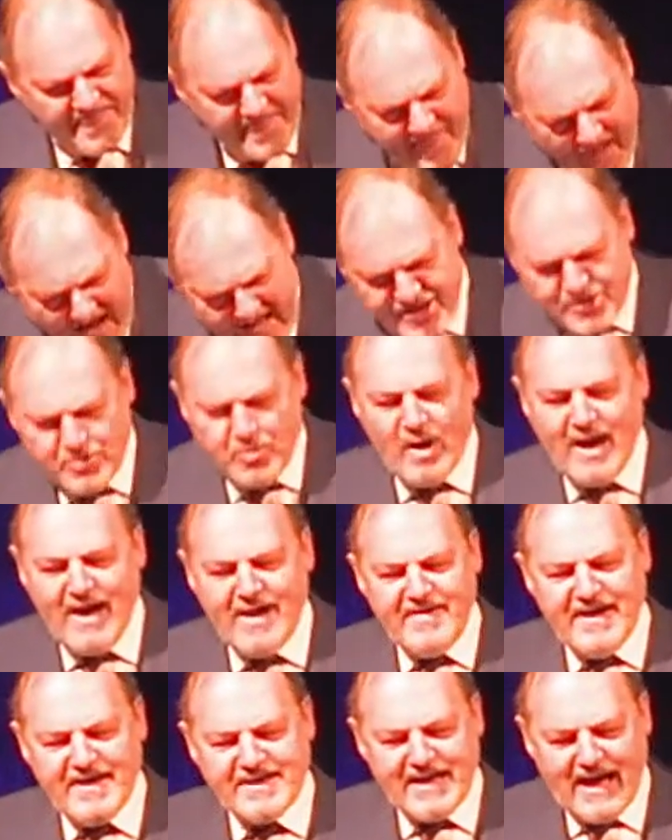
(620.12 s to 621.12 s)
That's why
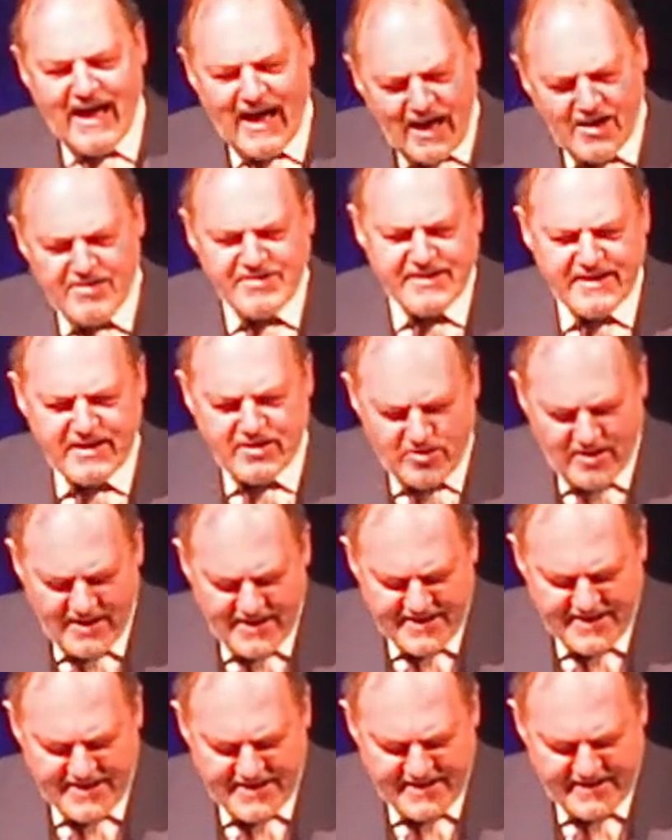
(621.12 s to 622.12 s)
there's a housing
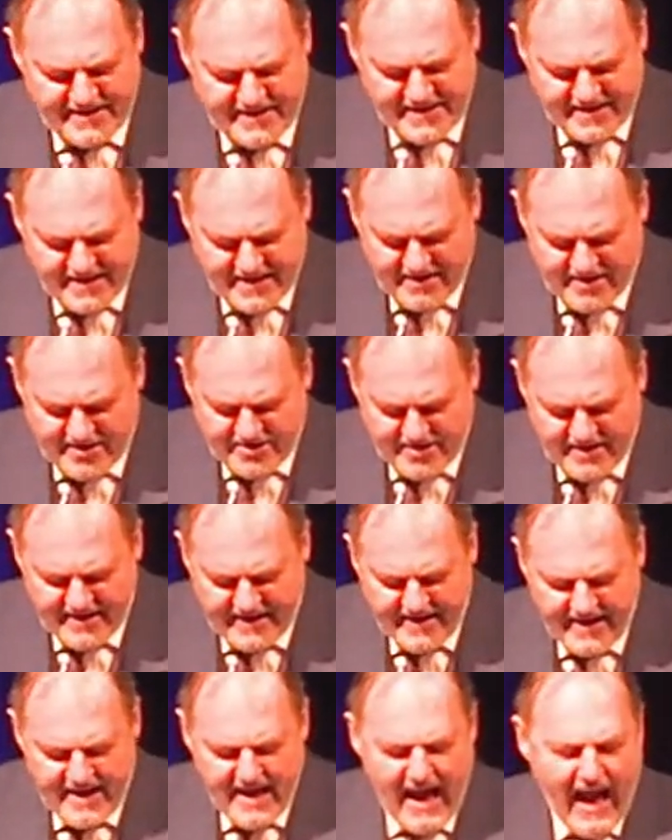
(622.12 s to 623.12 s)
crisis in this country,